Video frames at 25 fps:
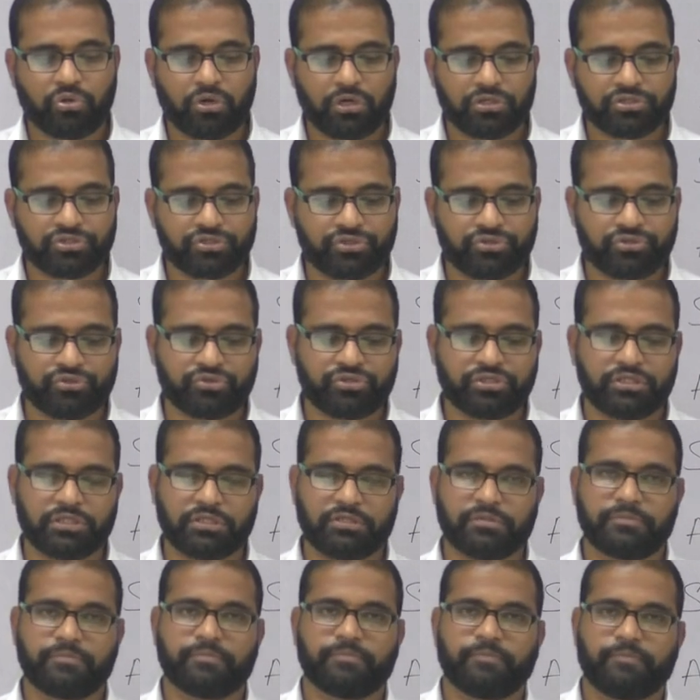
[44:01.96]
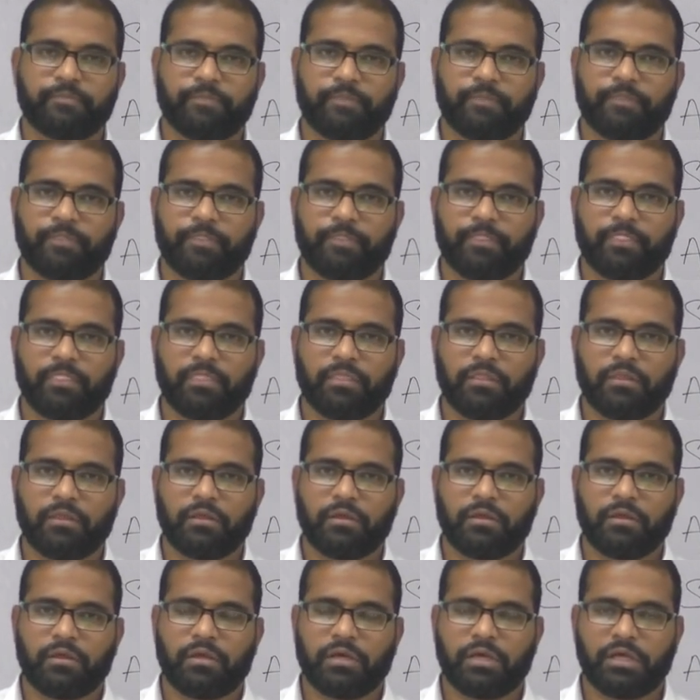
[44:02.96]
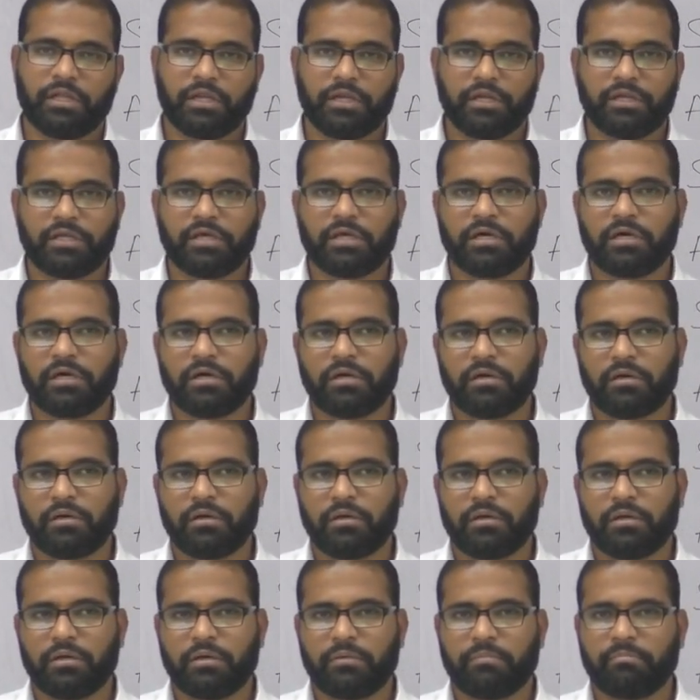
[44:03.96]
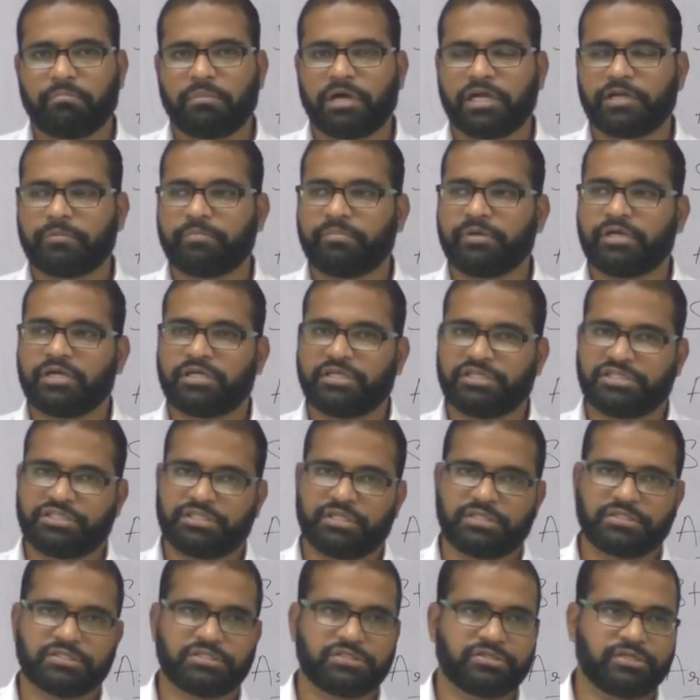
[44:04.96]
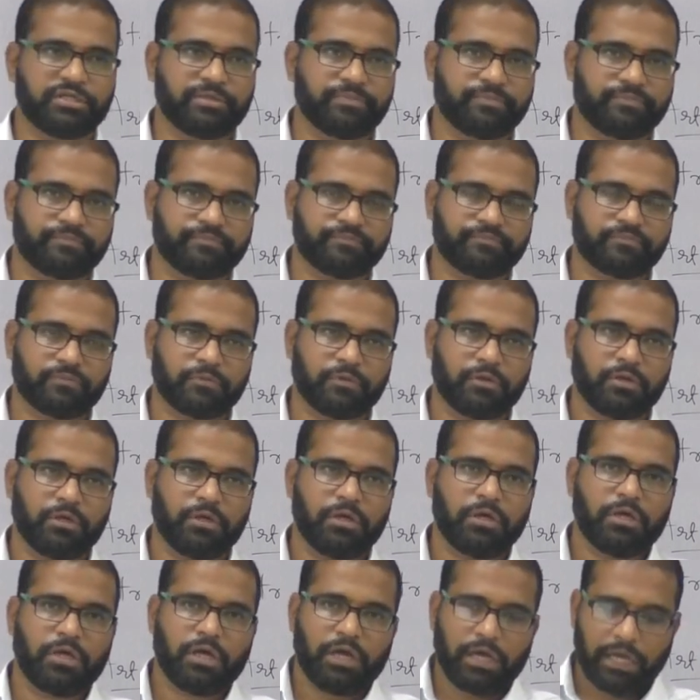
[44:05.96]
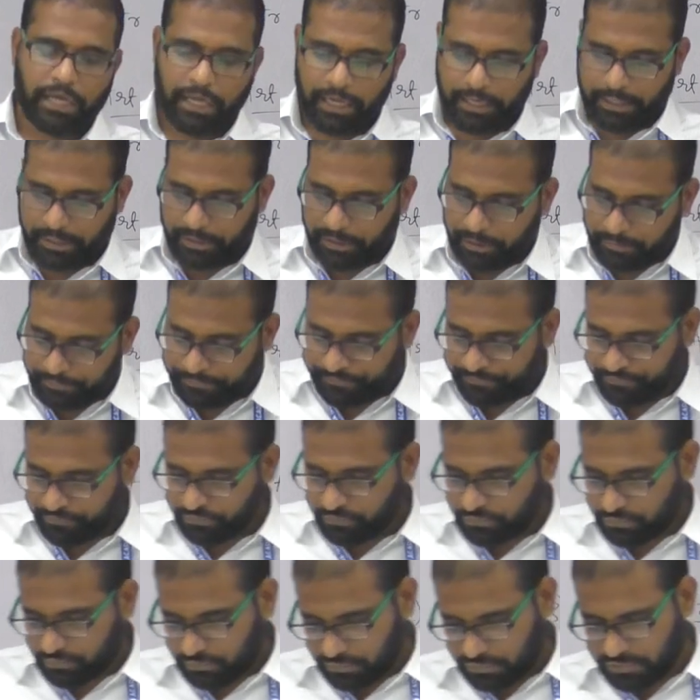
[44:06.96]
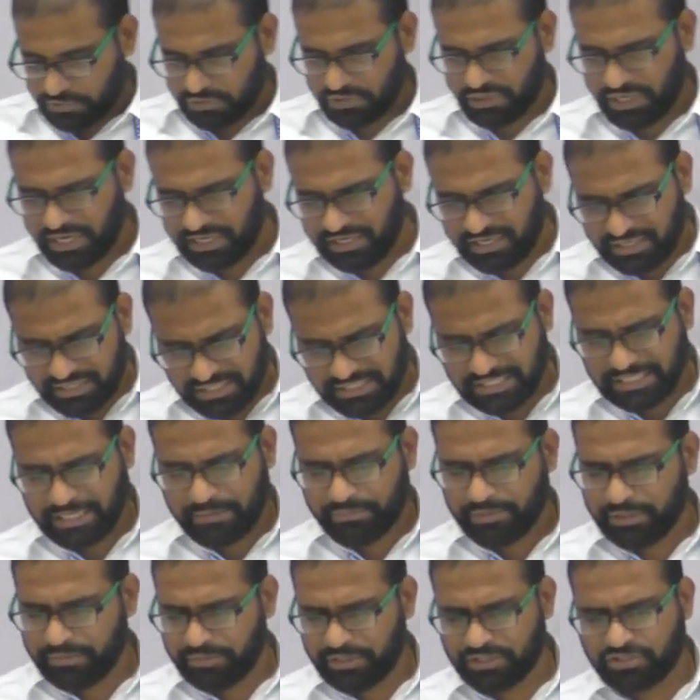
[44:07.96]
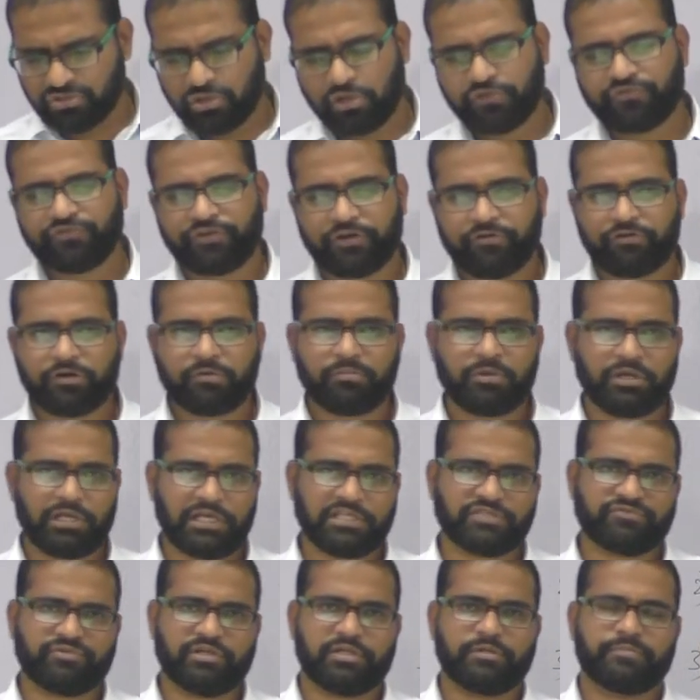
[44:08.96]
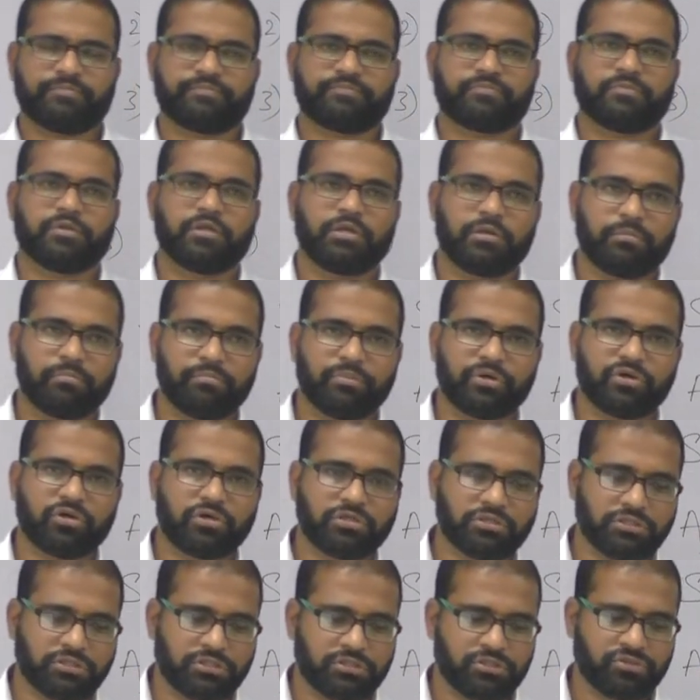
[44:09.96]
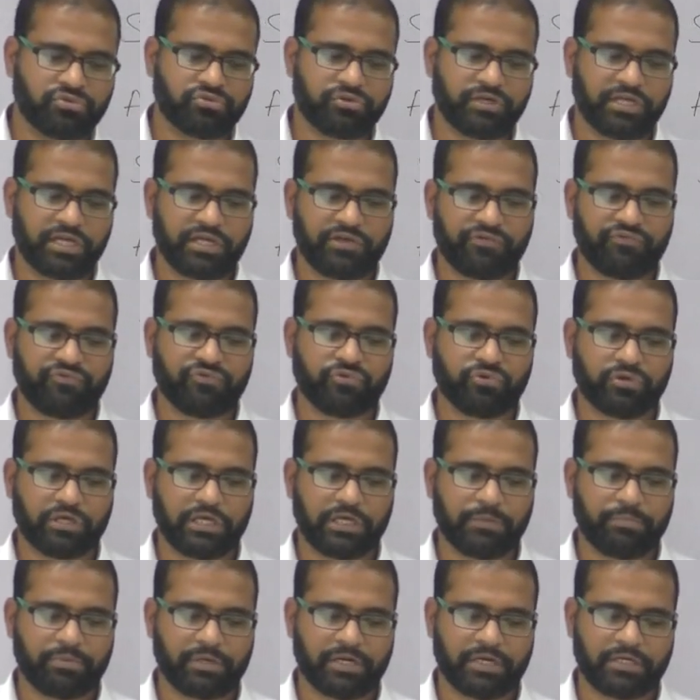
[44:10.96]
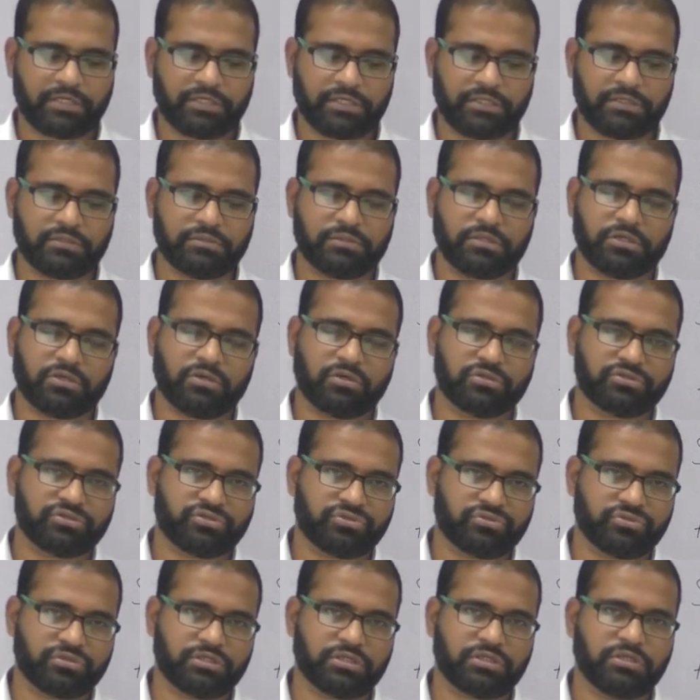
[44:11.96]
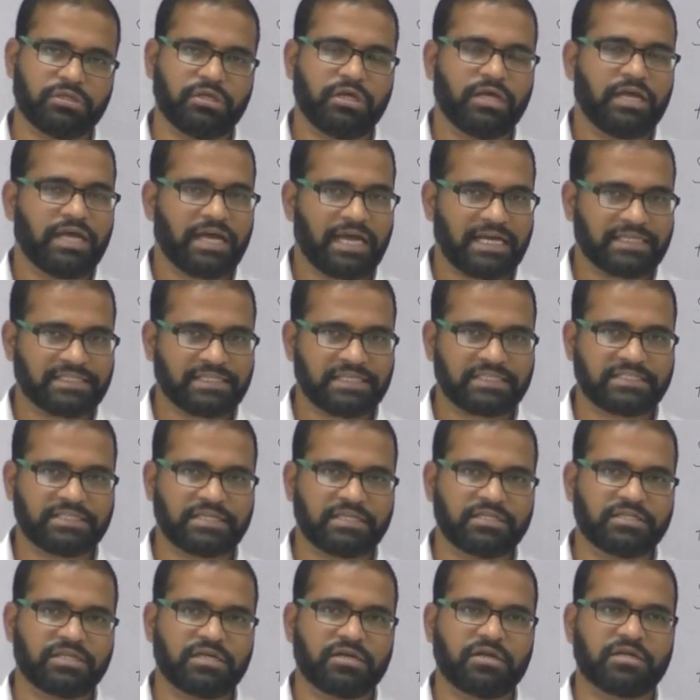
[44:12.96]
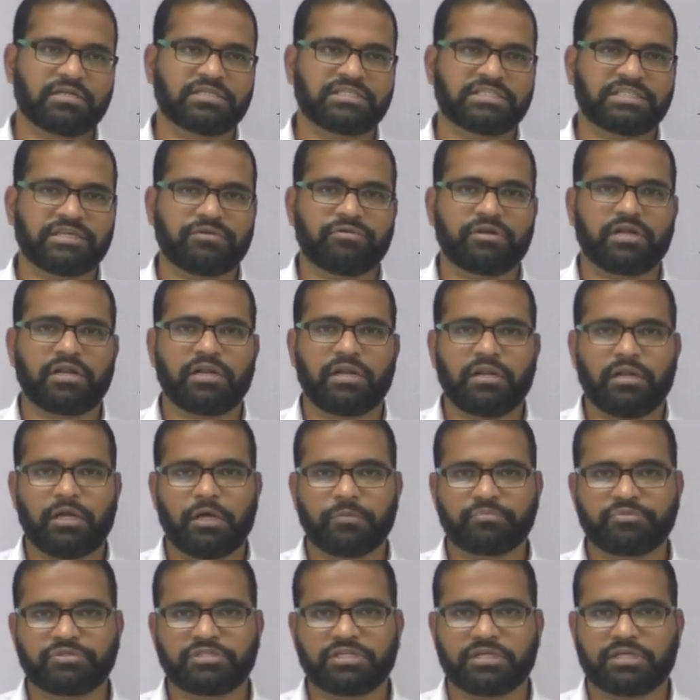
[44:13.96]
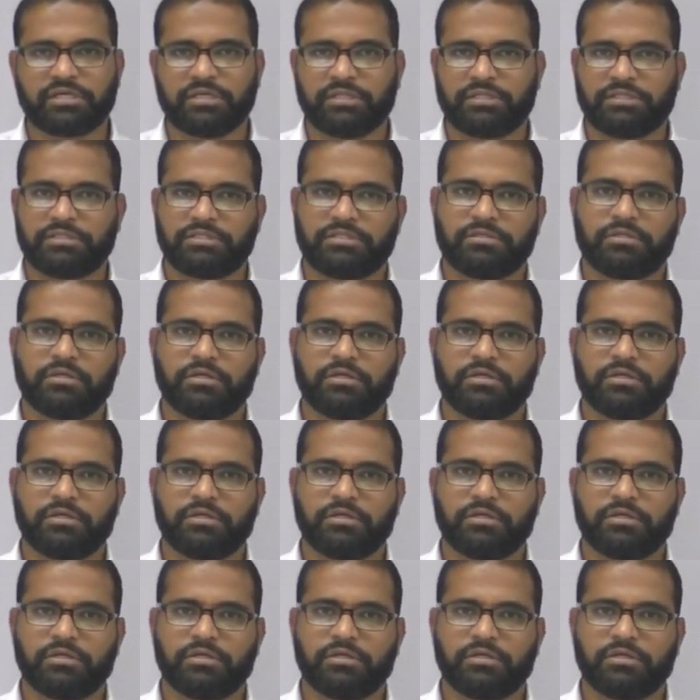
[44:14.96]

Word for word: constitution in India might be a distant dream. And, and at the same time, it is not favorable as well because today if you keep writing the constitution as I said there are several obstacles